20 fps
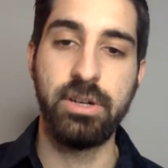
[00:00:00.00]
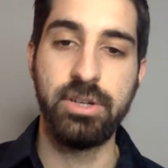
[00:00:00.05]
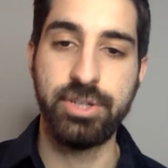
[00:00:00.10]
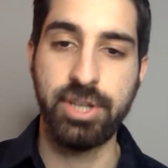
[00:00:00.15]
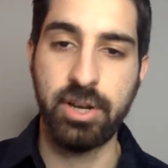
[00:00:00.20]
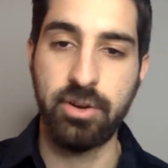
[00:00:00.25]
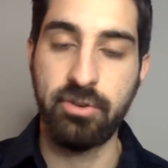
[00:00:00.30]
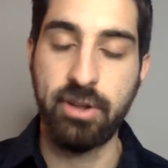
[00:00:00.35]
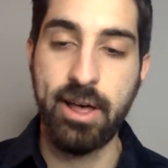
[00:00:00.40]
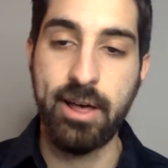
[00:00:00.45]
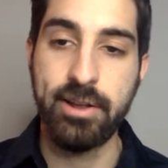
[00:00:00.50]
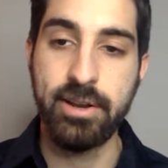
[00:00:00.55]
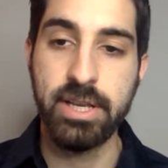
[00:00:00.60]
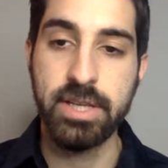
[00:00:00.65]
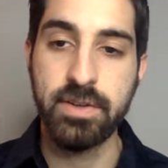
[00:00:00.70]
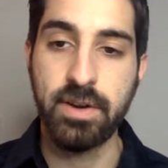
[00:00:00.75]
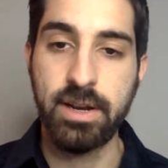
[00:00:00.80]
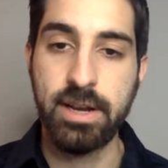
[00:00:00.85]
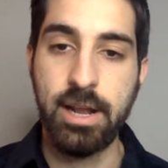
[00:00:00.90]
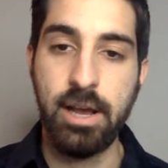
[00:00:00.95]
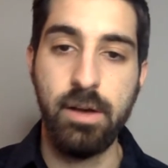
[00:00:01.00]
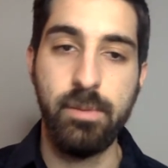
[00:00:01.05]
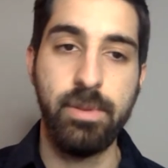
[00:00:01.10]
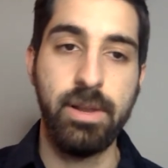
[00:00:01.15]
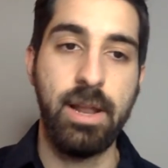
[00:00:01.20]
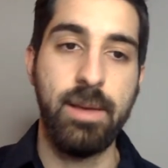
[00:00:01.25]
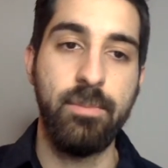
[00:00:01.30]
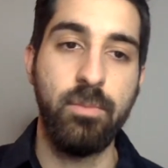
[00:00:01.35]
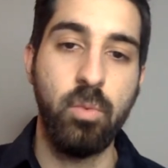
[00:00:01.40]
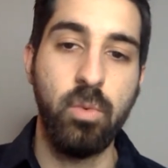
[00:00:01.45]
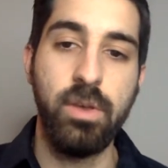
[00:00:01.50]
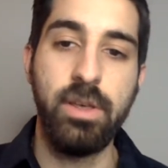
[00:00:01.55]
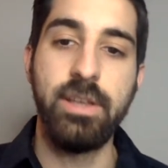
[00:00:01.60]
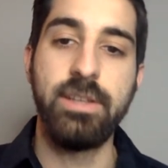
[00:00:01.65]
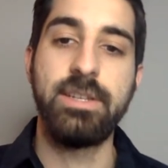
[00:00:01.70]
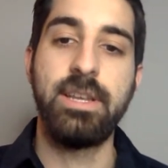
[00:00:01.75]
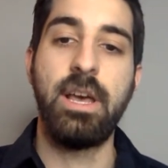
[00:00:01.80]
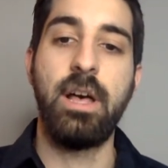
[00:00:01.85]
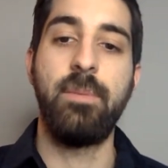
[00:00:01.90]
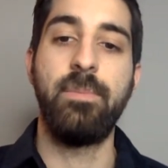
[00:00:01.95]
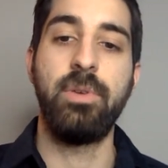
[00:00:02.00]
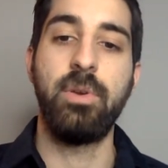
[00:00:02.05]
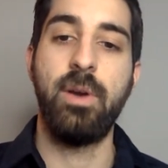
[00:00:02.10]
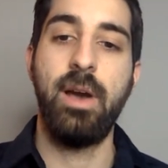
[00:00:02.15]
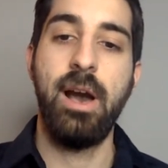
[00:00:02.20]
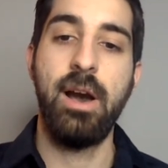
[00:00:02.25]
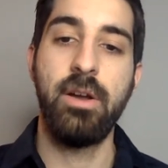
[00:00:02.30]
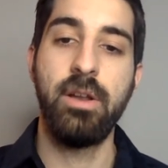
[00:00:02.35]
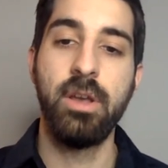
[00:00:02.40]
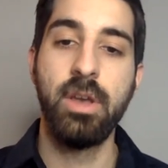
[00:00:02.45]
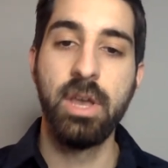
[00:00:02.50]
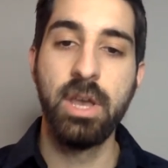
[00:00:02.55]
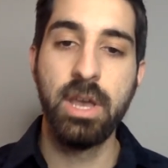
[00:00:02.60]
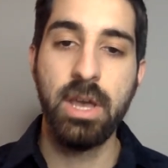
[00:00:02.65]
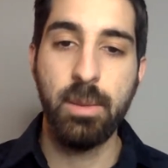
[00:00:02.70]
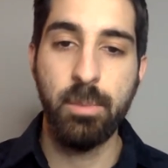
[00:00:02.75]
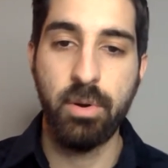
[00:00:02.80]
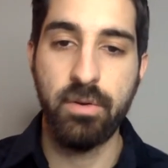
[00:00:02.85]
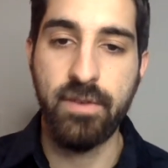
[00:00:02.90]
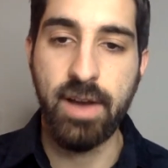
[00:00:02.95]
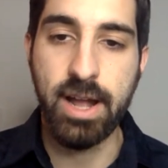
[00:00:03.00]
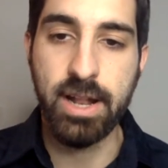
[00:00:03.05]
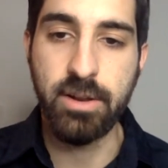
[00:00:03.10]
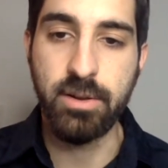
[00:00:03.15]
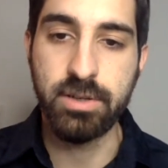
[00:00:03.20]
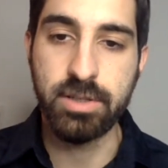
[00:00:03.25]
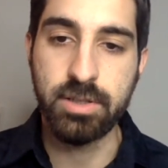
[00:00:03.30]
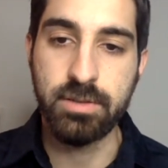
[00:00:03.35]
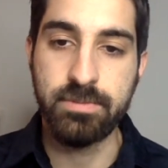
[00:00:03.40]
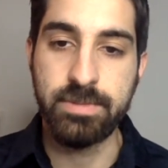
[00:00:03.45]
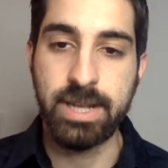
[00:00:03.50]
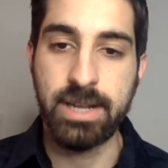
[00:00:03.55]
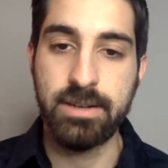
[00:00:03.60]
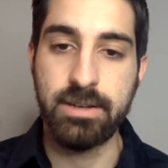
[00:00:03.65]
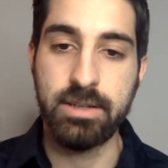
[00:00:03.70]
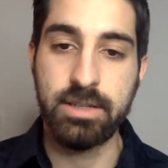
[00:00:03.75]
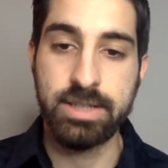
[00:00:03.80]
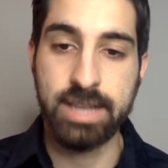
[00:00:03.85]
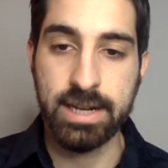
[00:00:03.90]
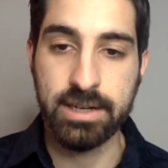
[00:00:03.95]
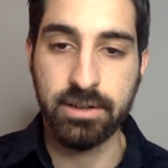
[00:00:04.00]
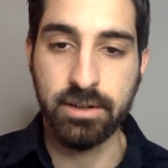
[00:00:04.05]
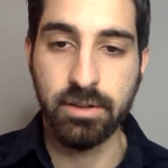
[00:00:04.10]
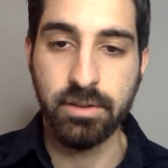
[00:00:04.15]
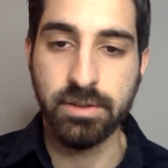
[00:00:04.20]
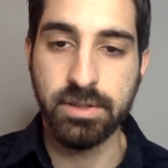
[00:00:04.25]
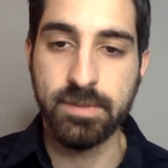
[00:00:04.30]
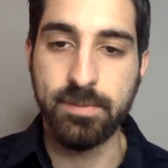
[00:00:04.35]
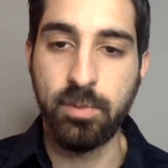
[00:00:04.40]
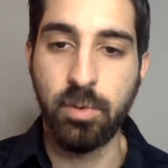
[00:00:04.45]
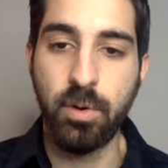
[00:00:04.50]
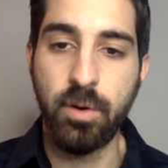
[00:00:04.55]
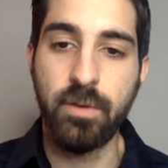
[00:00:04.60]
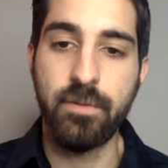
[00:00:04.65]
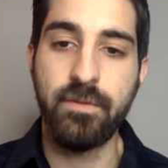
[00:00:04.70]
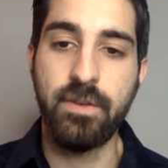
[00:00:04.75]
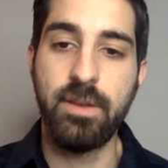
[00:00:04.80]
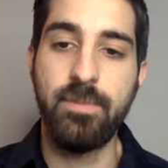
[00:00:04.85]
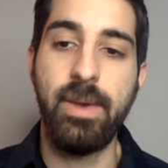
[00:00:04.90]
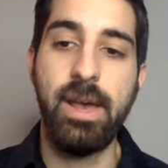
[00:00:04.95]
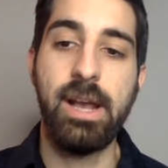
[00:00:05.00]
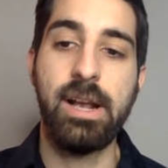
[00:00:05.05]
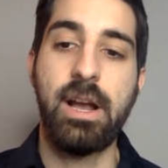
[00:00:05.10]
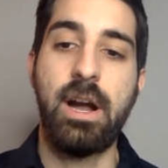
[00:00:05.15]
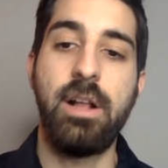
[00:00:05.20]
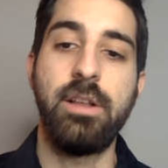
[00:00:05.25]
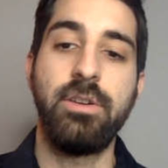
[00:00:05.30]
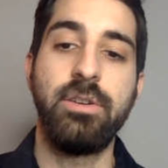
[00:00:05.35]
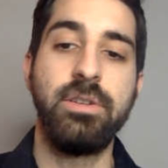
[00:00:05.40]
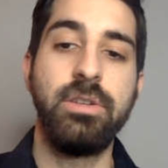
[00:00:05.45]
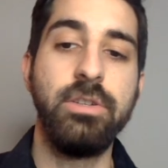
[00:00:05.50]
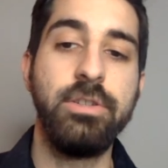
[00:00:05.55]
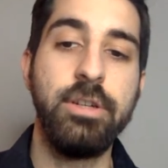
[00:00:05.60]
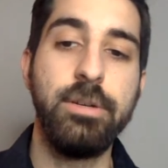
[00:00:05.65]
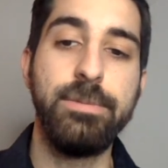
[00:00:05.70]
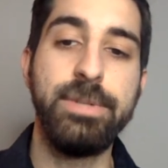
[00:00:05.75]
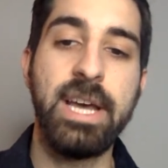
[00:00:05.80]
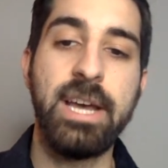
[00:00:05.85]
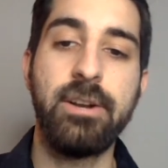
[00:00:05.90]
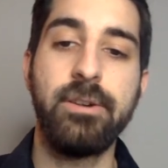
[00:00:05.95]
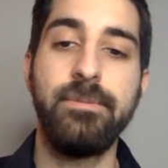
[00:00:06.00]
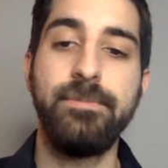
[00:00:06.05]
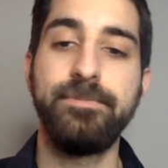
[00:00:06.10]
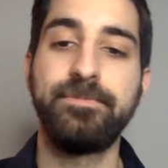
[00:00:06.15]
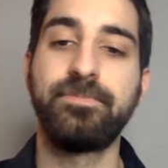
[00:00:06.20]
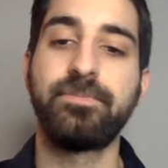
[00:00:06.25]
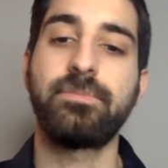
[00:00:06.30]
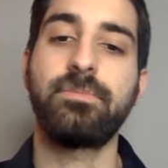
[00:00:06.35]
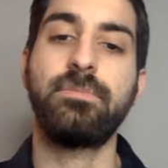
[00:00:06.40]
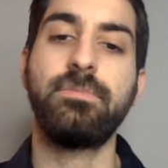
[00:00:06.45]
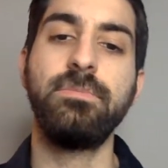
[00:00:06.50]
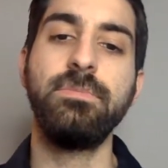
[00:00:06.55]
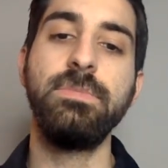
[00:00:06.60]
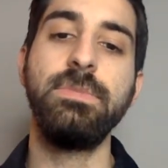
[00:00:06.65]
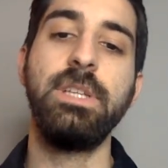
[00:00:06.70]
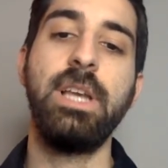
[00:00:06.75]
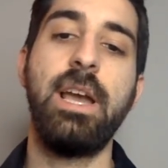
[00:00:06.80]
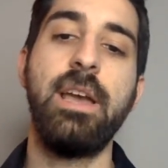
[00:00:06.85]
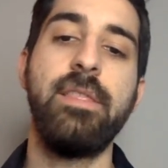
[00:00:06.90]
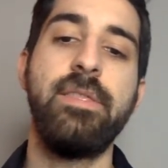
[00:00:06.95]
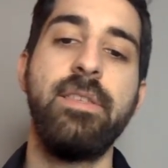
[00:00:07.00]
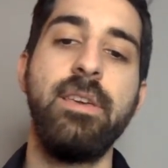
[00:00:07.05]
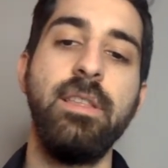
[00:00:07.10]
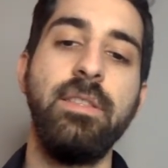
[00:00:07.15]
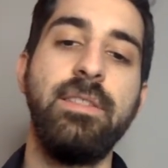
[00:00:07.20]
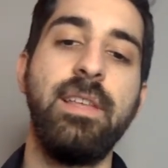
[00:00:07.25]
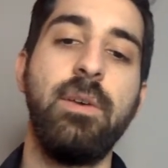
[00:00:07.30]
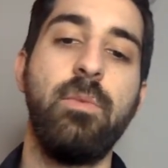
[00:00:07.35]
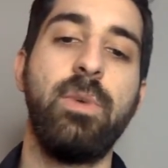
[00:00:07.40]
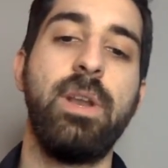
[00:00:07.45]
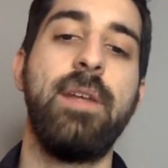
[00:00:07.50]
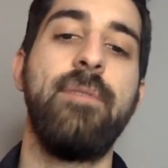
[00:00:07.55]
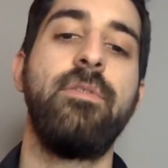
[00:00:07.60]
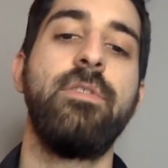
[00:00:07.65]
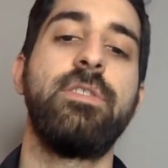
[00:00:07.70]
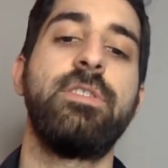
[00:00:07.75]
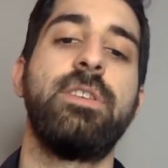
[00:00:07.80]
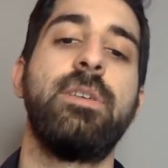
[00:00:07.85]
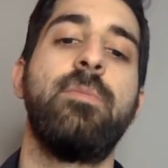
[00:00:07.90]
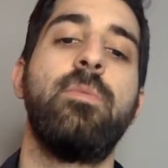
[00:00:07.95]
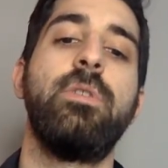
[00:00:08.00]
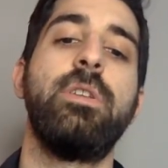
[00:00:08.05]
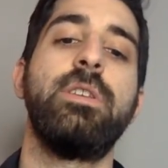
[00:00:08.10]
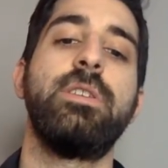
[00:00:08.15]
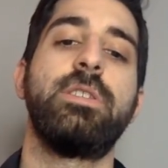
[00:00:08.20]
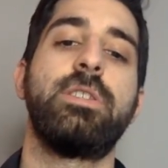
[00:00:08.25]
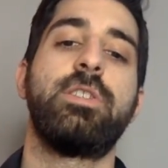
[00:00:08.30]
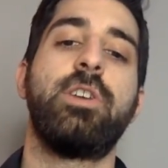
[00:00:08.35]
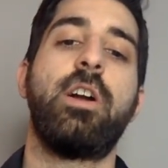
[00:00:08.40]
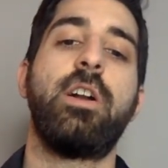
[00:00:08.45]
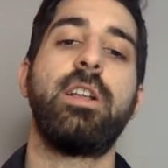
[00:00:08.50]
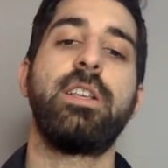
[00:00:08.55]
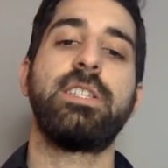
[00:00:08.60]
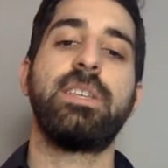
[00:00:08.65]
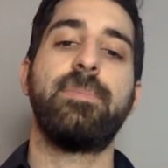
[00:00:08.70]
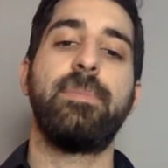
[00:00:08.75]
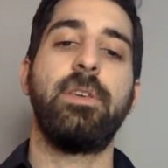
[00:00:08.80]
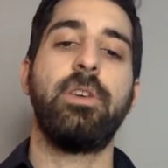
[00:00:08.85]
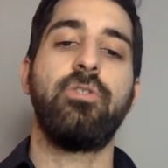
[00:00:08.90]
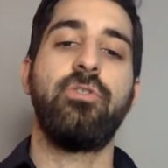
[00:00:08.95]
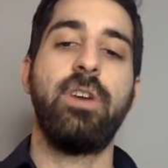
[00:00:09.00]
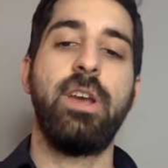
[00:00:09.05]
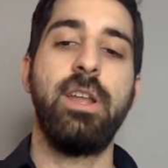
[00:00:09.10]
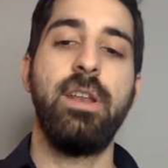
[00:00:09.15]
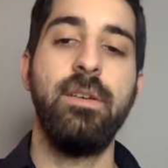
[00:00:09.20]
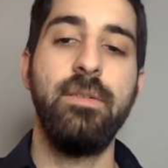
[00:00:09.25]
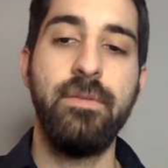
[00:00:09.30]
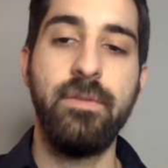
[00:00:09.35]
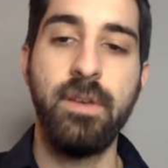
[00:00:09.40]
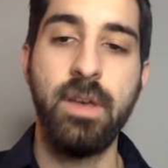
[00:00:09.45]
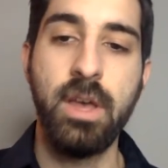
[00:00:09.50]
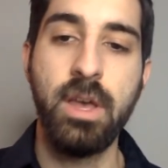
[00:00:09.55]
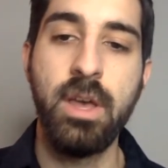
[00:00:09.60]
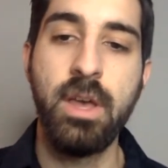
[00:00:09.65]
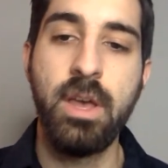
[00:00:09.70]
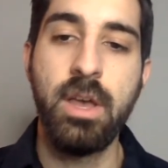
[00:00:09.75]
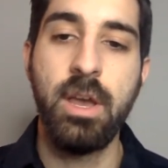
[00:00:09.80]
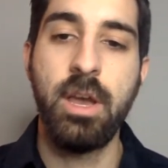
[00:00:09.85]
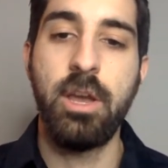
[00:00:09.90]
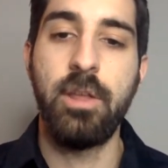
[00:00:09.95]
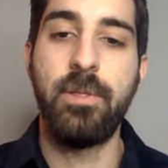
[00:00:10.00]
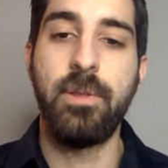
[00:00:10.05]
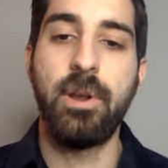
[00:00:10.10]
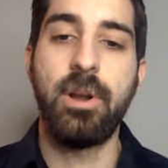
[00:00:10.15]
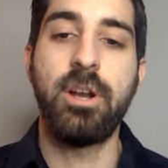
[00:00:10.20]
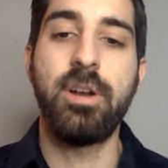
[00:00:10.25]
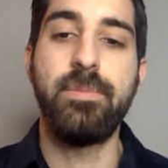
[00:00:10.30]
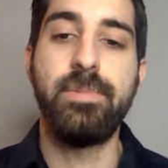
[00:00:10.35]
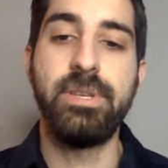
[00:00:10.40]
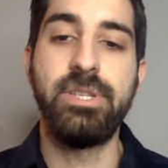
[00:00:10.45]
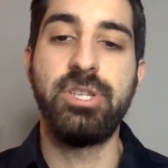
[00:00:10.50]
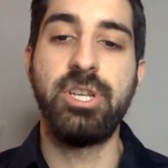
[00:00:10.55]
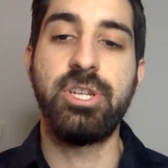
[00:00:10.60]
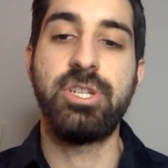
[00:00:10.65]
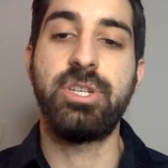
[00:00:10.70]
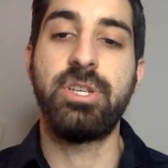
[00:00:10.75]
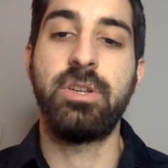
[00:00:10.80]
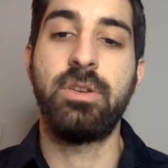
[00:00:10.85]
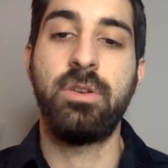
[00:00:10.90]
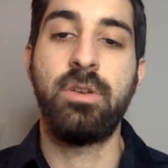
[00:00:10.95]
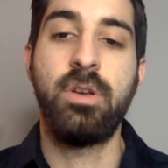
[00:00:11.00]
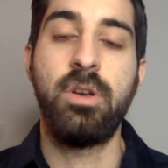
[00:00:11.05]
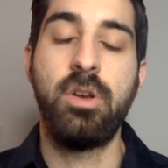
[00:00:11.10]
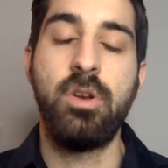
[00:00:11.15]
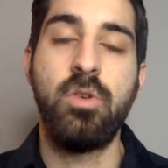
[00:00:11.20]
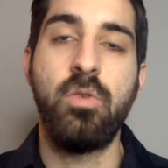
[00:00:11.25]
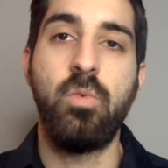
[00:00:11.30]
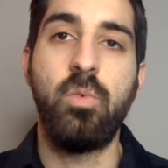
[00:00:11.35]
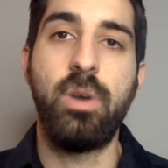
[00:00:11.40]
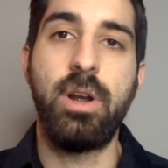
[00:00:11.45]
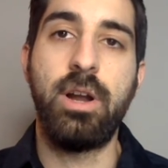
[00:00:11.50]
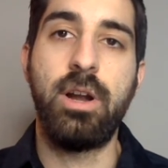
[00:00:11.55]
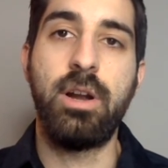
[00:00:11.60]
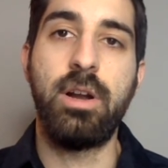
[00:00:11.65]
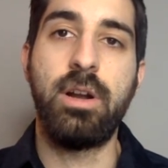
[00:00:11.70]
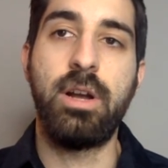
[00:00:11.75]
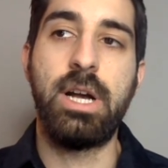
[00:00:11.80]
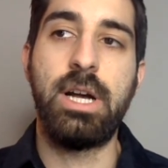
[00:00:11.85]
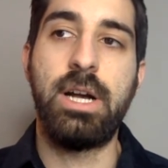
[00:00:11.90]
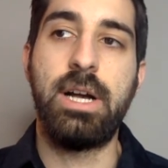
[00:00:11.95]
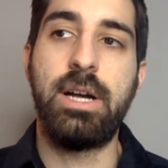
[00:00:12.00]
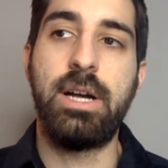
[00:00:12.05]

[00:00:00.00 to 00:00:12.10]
in generalities right now, but I'm willing to help you out, provide you some technical support feedback on your YouTube channel. I think that whenever someone is starting something creative, they're in a position where